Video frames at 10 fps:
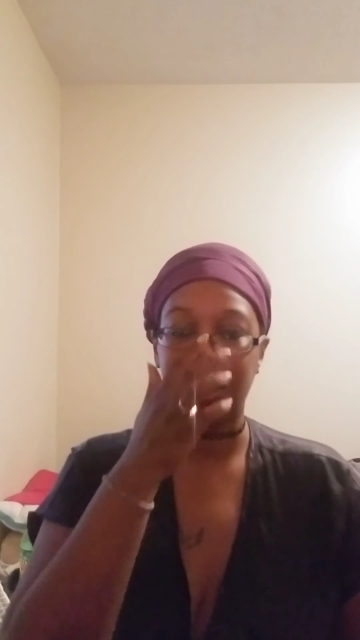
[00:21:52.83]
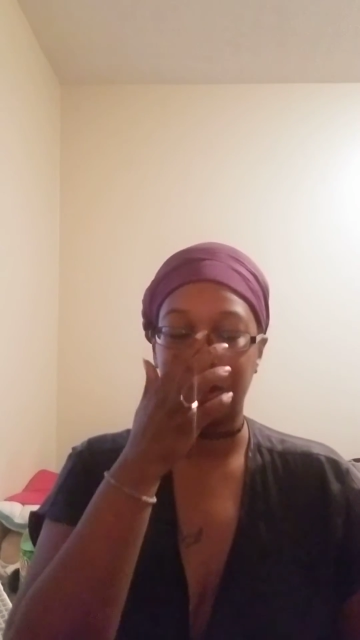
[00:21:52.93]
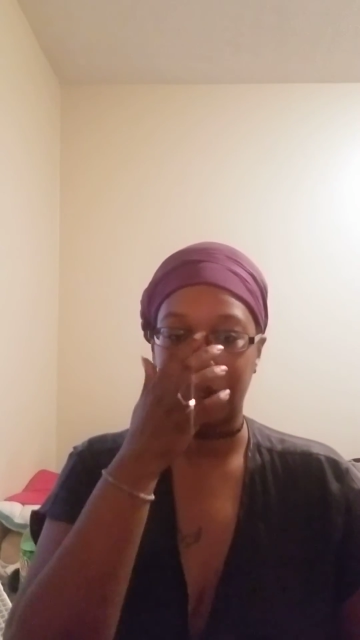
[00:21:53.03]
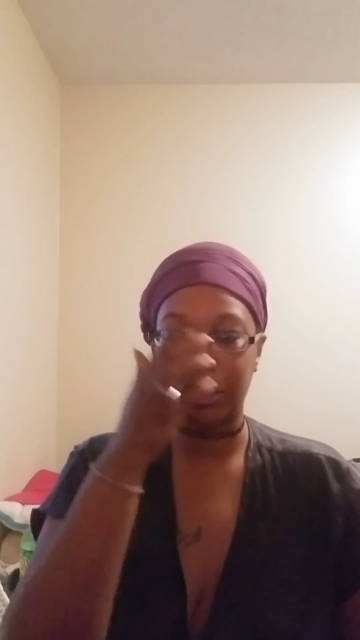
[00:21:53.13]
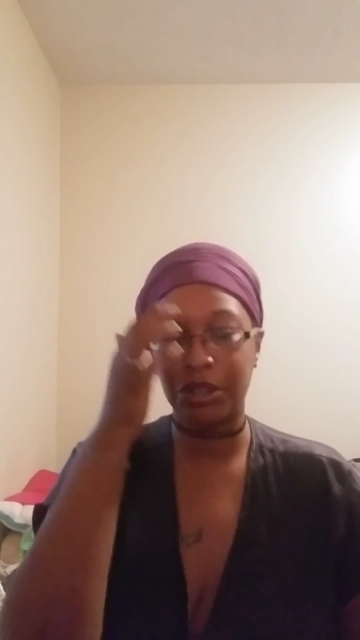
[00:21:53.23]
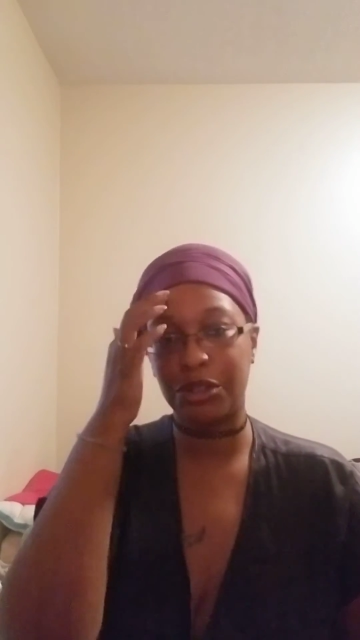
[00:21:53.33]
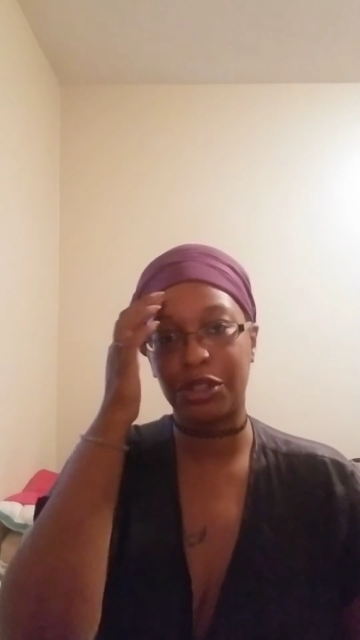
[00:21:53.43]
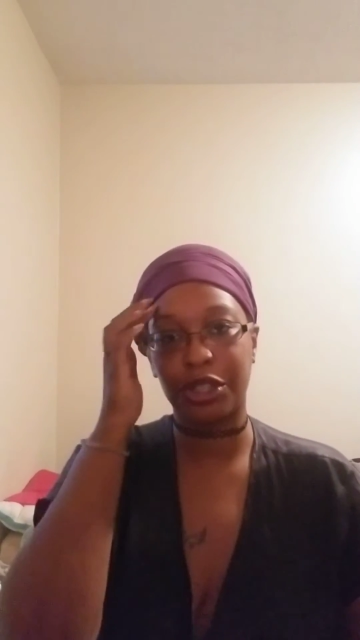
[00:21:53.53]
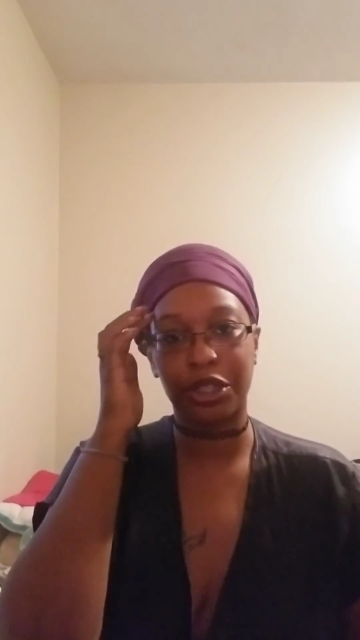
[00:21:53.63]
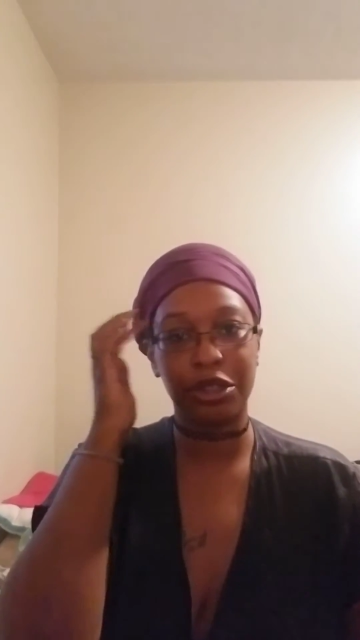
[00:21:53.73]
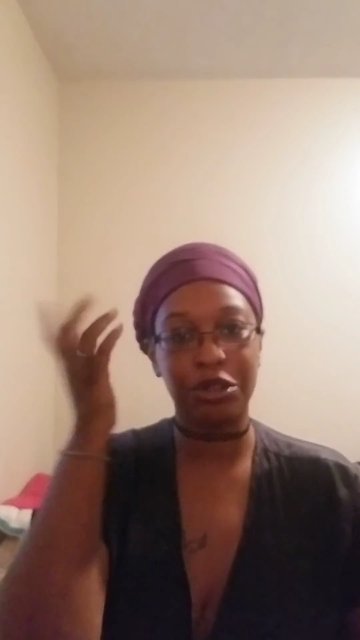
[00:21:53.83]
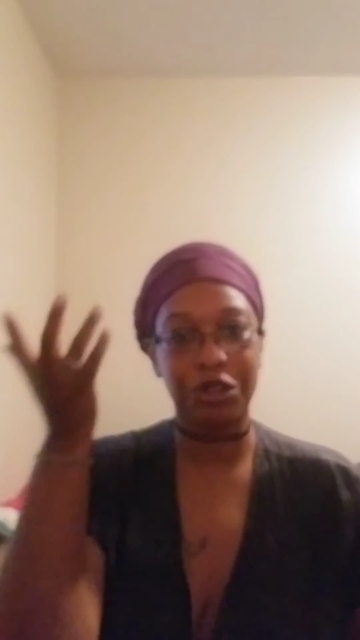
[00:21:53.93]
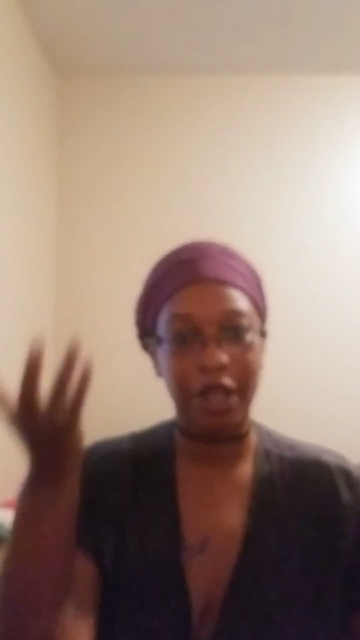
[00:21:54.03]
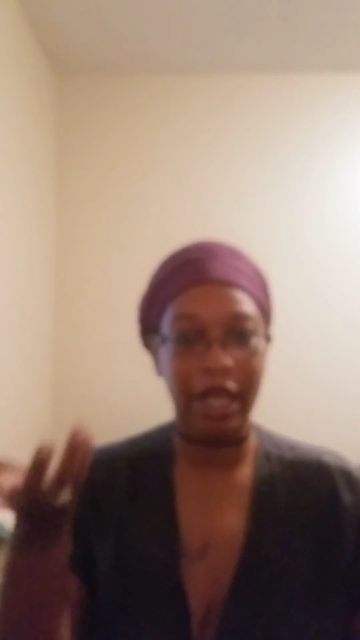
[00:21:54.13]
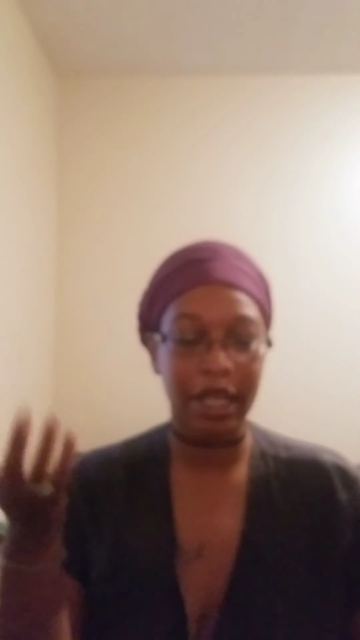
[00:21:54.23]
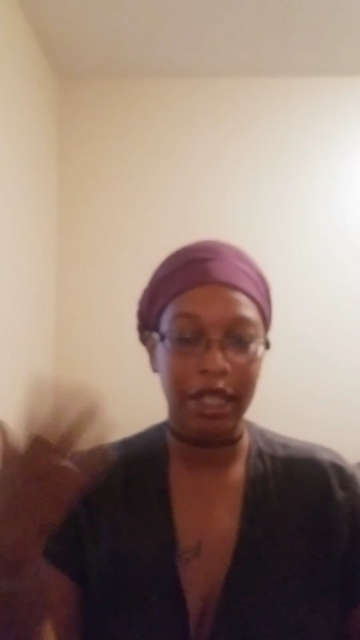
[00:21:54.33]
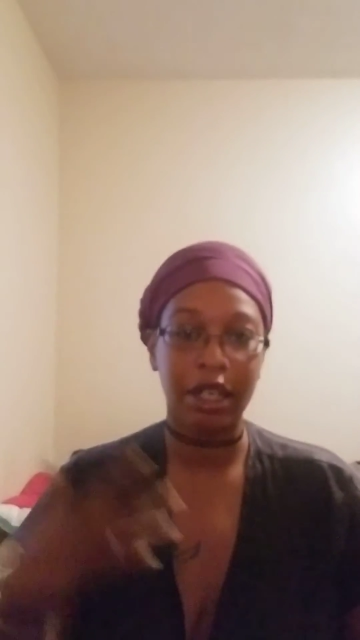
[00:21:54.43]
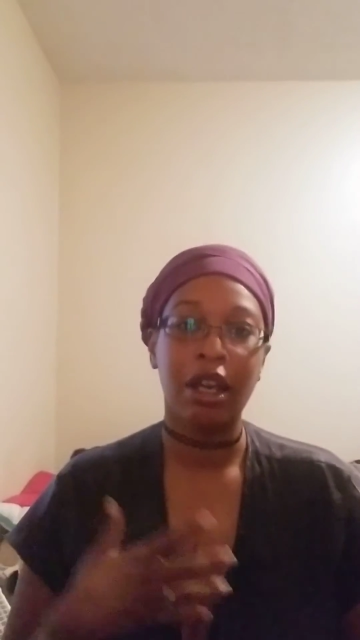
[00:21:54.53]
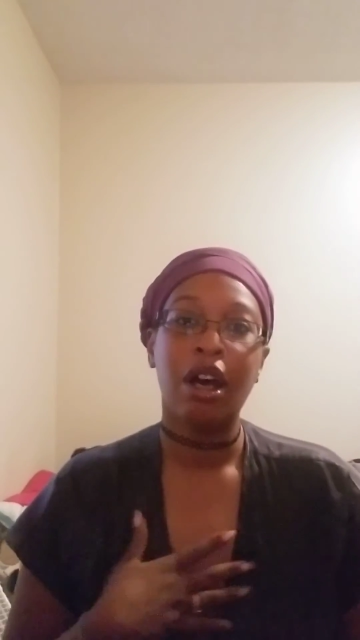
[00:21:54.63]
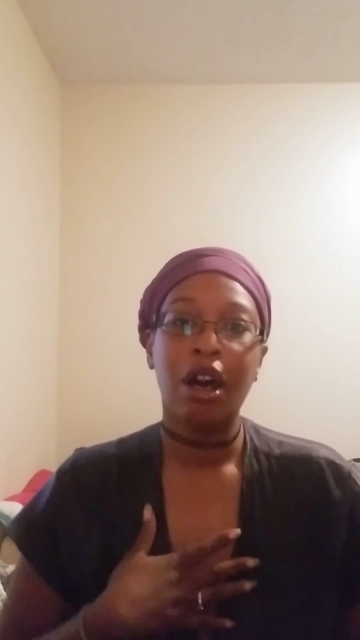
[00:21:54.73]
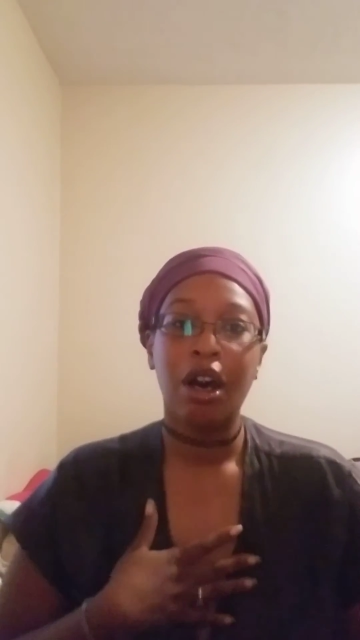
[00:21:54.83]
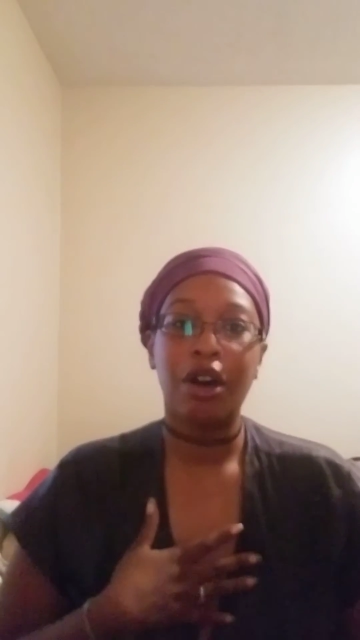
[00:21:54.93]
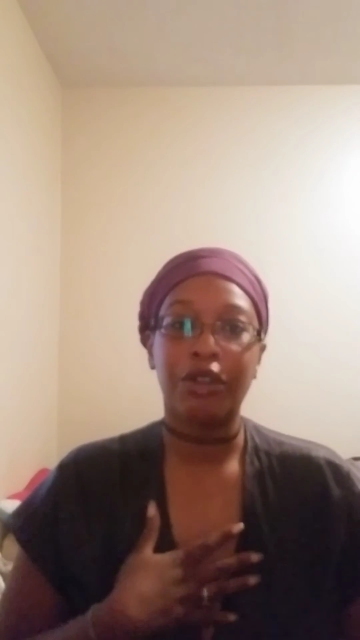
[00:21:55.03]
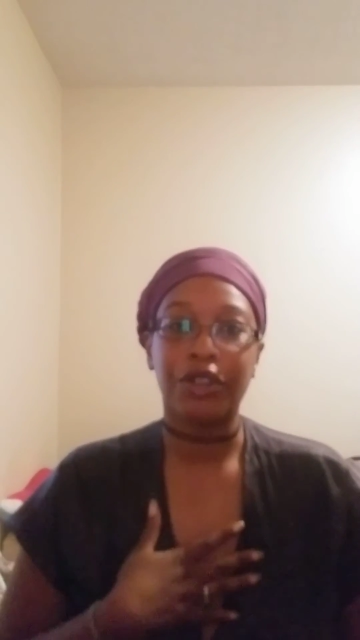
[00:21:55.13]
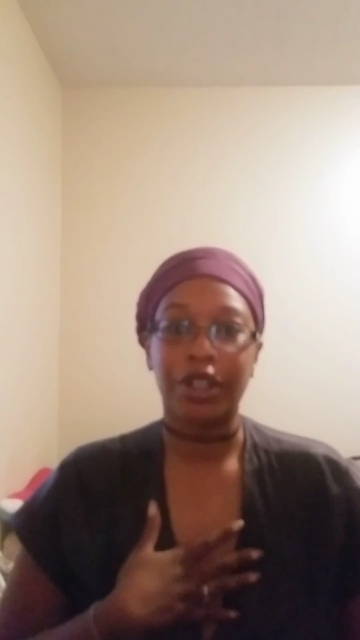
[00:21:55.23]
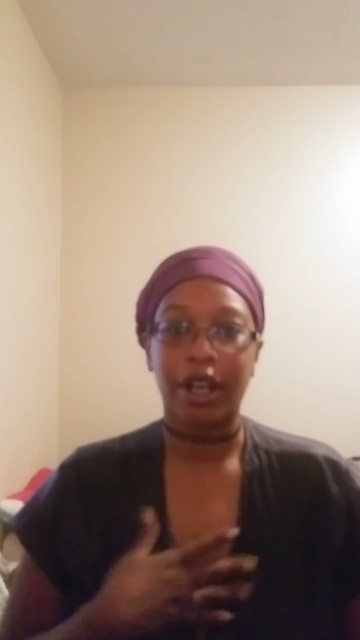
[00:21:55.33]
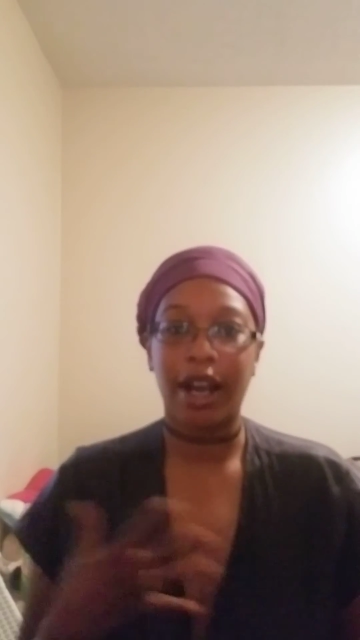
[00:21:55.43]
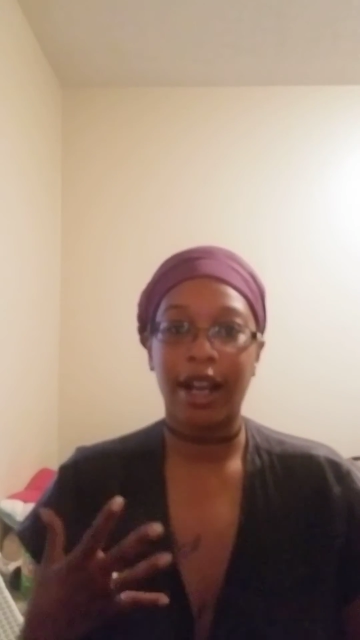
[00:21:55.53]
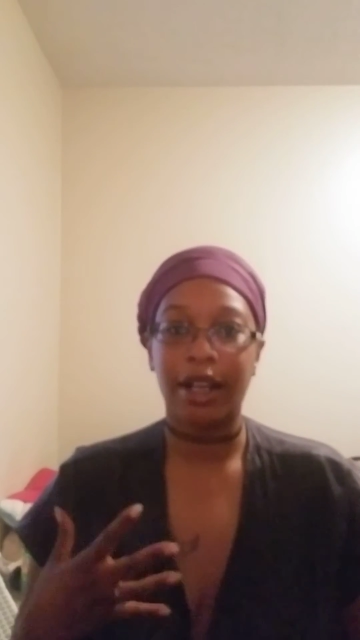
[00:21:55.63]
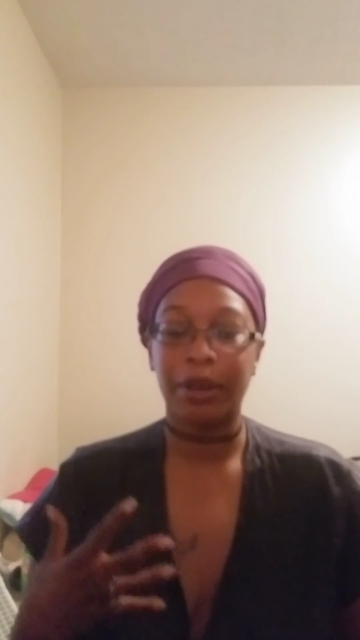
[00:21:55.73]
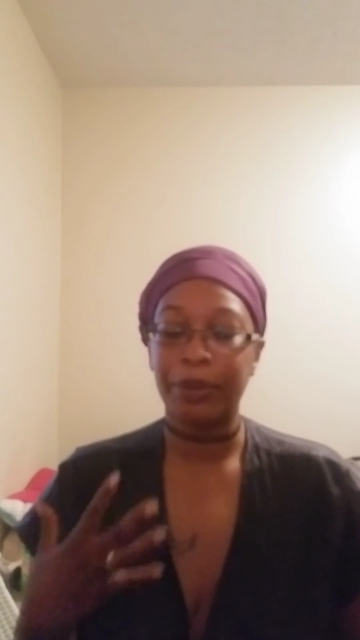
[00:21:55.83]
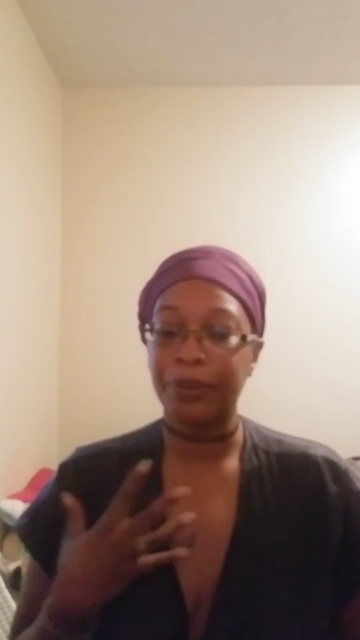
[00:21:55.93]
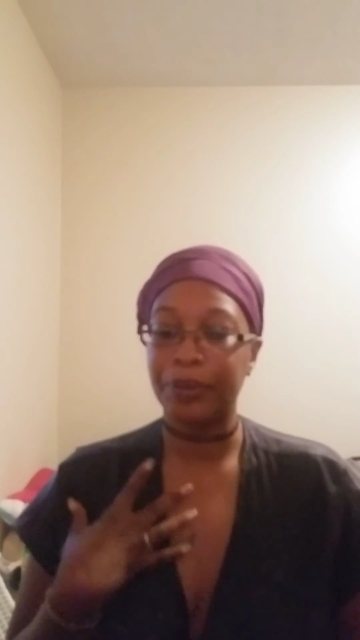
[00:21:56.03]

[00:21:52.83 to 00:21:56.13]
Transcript: use your head over your heart,